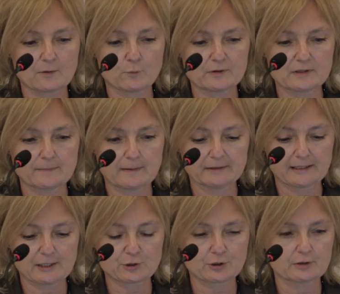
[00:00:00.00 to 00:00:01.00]
with the
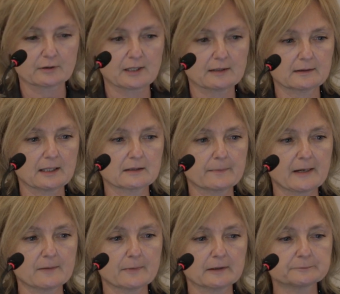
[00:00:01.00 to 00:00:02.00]
publication in the
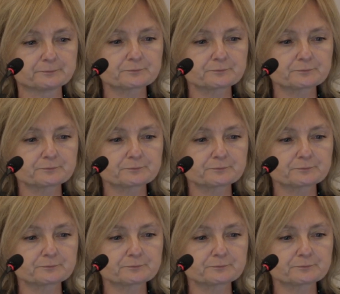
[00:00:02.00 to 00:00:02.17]
paper.